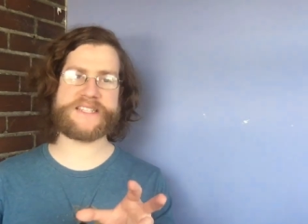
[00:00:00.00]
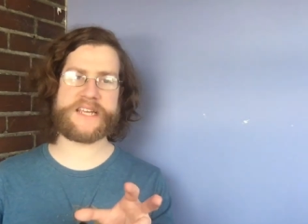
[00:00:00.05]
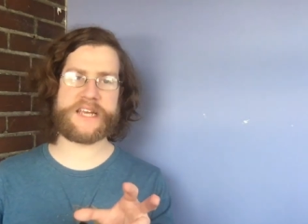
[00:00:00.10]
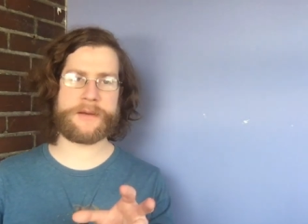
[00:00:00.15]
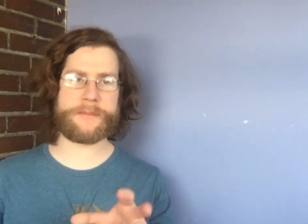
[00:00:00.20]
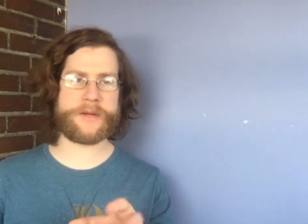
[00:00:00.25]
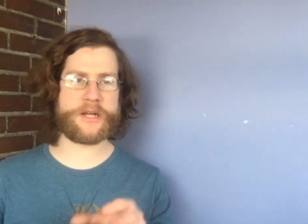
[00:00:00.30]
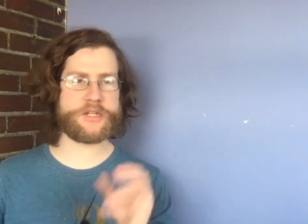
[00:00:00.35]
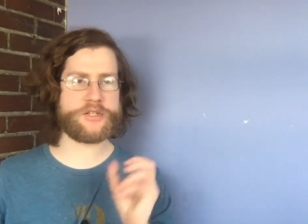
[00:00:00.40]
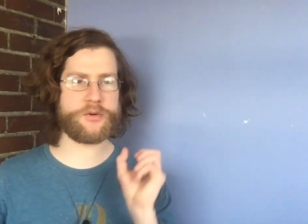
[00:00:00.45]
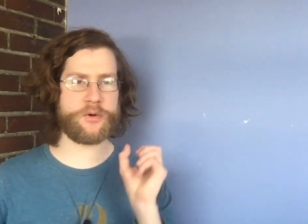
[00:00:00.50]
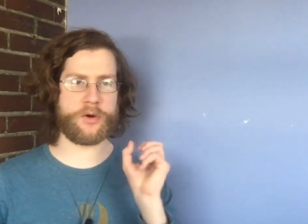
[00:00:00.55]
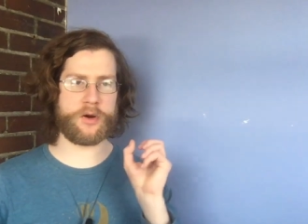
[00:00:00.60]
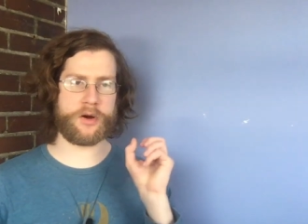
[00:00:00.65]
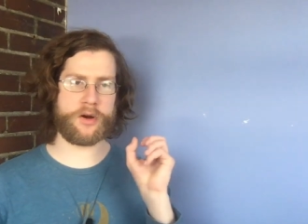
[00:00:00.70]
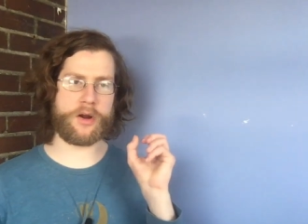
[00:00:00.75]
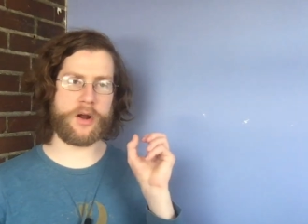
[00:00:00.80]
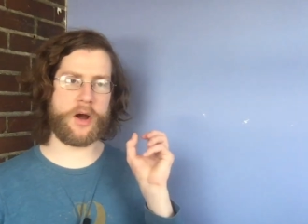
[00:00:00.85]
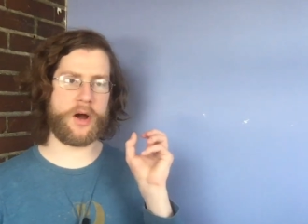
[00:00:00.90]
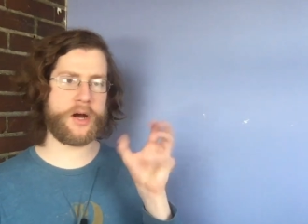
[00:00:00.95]
damage
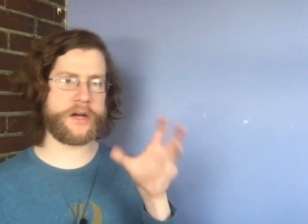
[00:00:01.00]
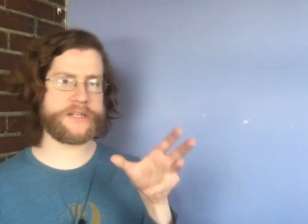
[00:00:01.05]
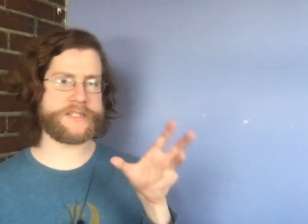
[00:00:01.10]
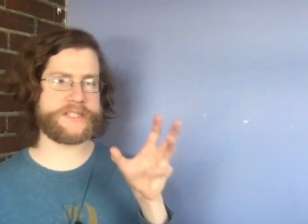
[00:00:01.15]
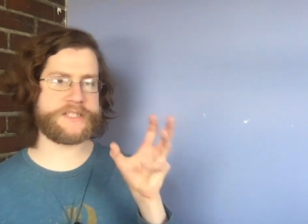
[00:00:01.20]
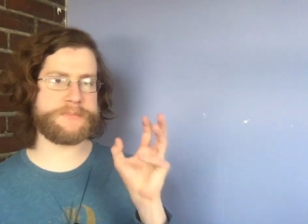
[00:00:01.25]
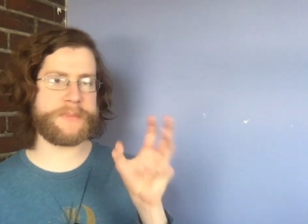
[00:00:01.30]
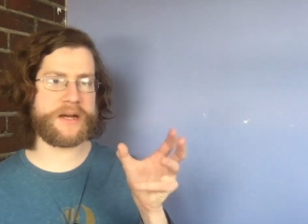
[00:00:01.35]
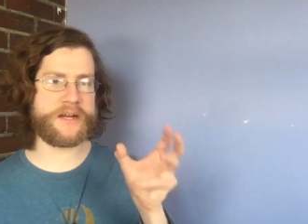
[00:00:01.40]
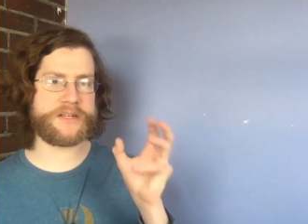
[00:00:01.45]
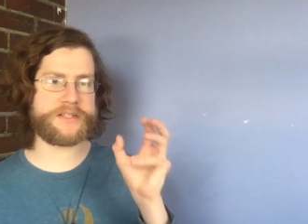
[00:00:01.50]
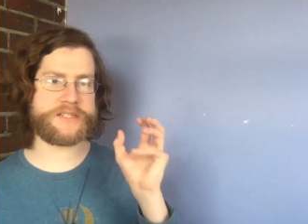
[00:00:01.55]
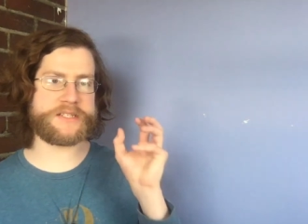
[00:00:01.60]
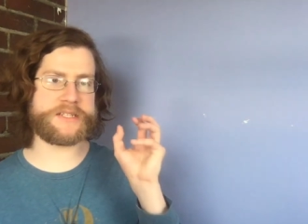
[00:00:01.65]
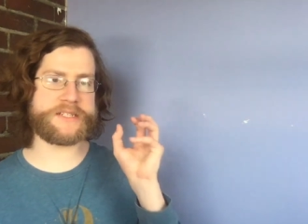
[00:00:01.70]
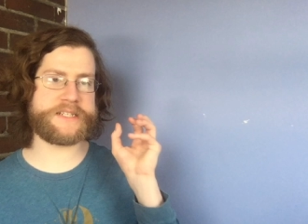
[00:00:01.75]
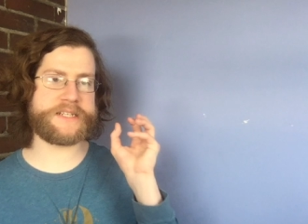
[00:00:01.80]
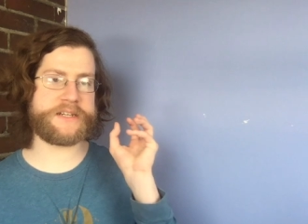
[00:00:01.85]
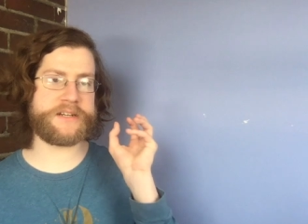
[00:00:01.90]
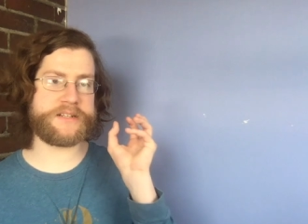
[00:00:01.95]
or cause spells
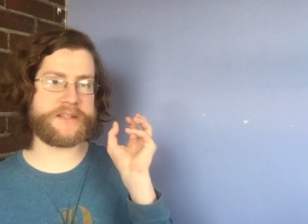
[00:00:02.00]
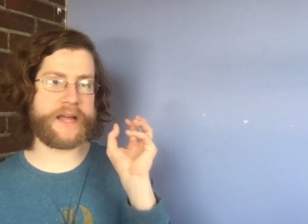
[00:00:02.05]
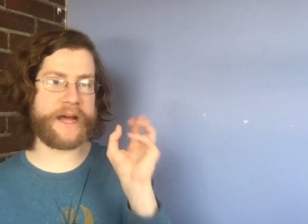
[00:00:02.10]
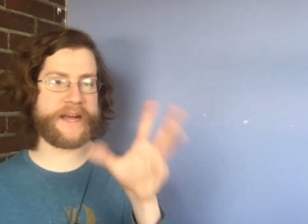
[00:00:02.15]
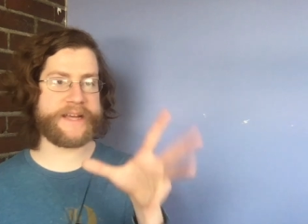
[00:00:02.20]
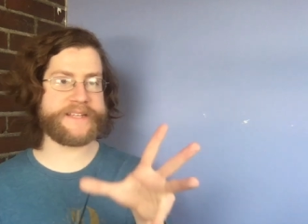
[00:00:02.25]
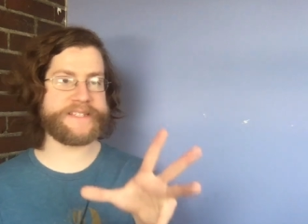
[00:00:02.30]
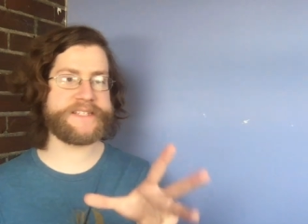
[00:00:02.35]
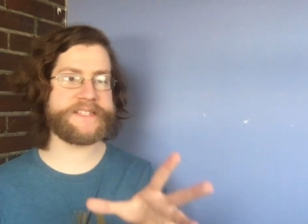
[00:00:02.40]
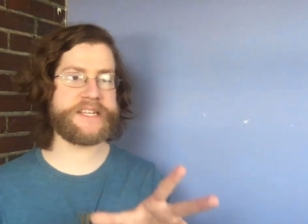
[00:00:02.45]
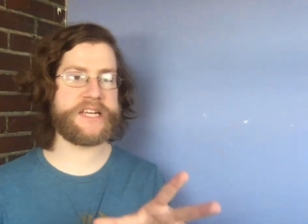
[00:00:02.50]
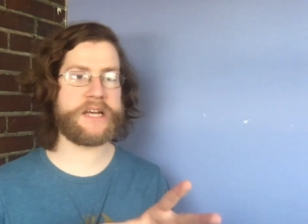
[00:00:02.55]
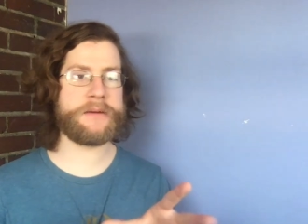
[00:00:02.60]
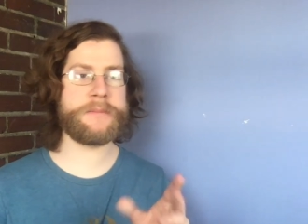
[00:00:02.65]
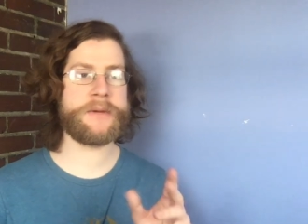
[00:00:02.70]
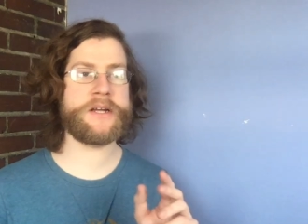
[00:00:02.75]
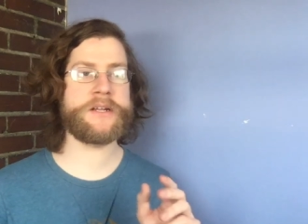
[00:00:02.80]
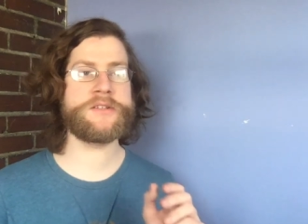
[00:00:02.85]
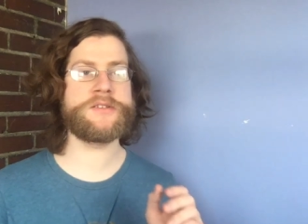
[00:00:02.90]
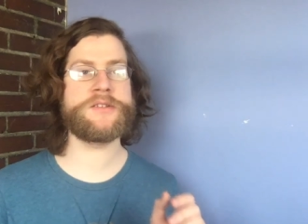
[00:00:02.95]
to deal ice
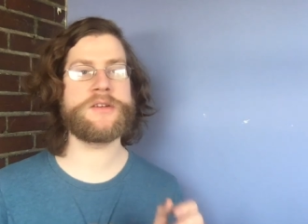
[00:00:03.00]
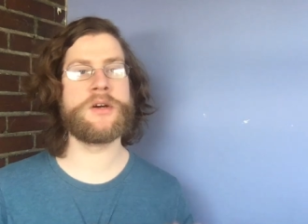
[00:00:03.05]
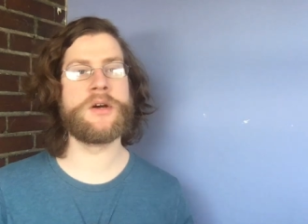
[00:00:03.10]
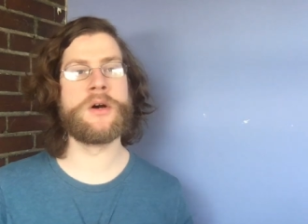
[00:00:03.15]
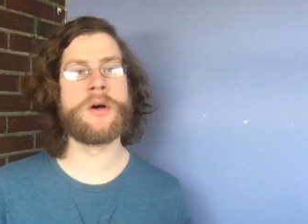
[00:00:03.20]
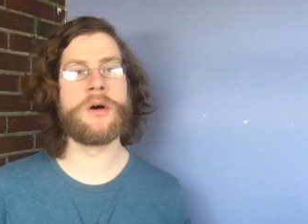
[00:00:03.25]
damage